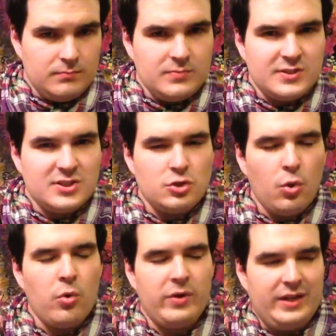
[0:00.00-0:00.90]

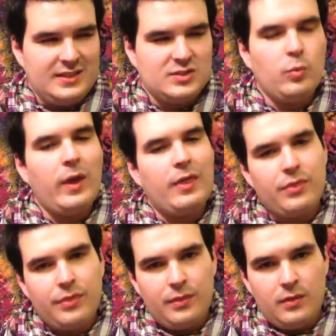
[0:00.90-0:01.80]
stories
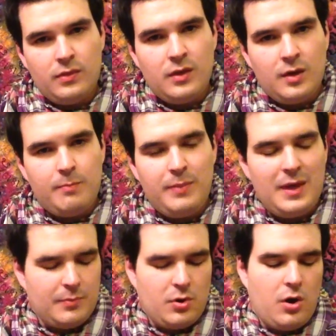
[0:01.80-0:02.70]
with the
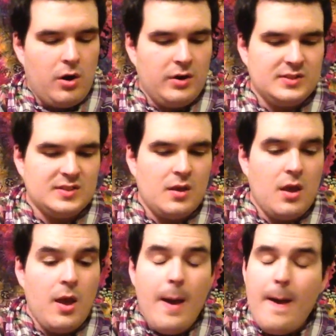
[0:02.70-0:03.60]
pip cards.
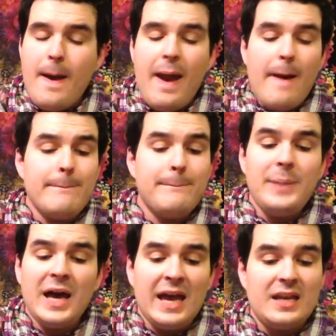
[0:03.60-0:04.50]

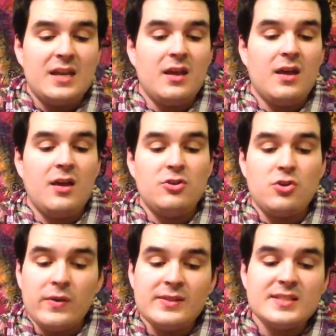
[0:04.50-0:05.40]
But
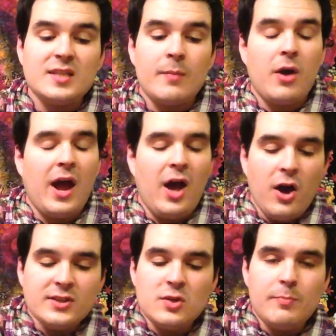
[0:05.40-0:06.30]
during the summer, I
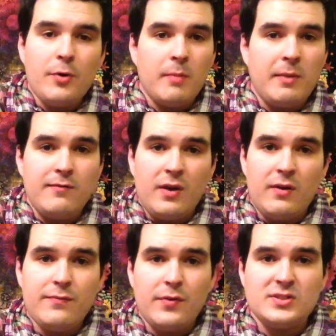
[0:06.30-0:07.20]
also bought my
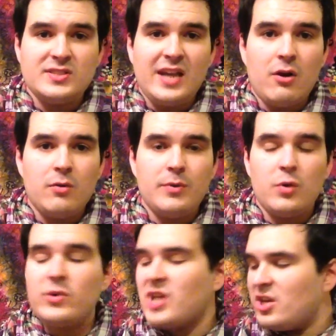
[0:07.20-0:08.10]
very first tarot book,
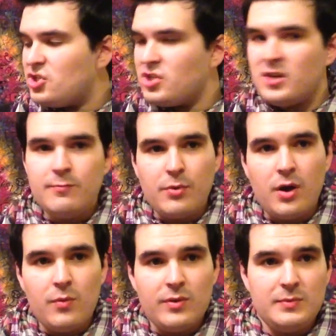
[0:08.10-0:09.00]
which I should have
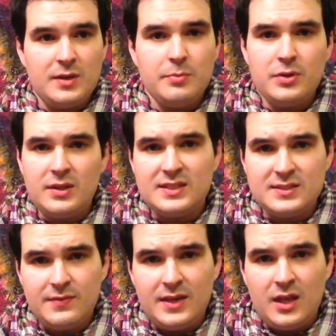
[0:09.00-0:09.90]
brought with me to put in
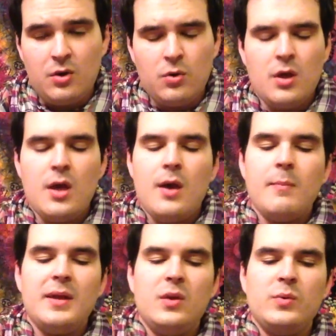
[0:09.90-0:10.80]
this video.
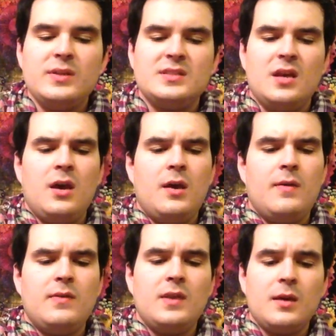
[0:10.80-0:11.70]
But it was
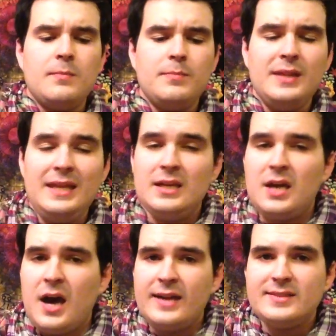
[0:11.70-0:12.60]
The Complete
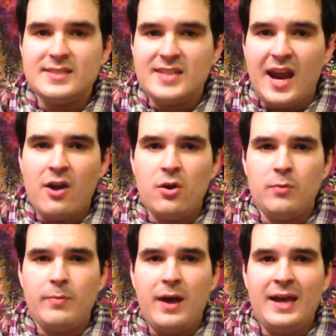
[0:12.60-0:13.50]
Guide to
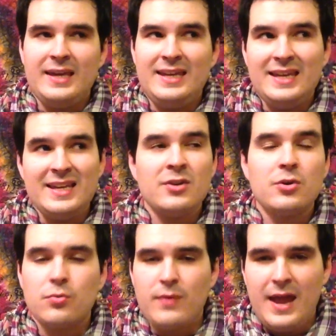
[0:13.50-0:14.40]
Tarot by Eden
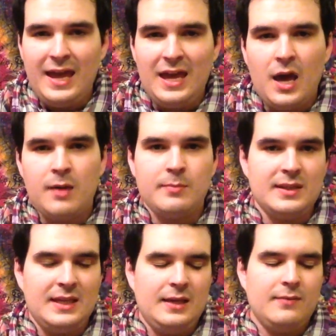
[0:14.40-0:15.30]
Gray, I
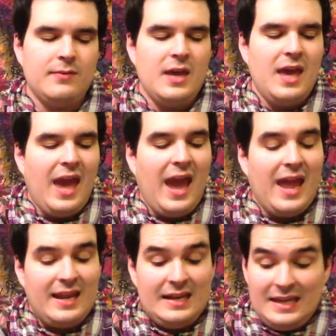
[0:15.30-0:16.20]
believe.
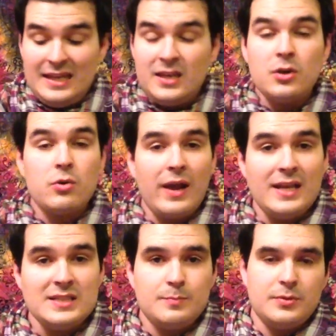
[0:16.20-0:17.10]
And in Eden
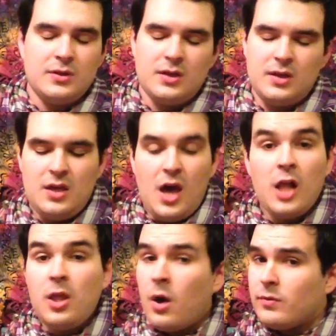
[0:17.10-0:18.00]
Gray's book,
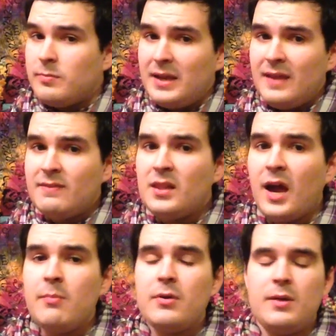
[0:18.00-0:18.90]
along with many of the
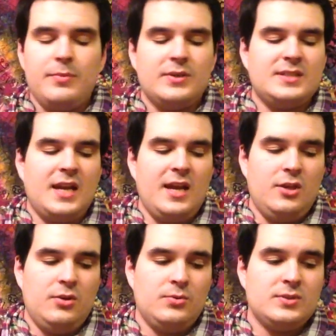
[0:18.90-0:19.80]
library books that I
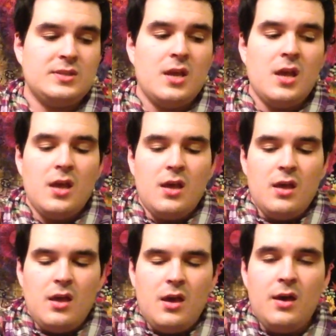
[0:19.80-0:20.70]
used,
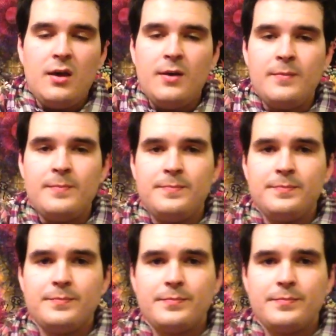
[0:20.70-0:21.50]
the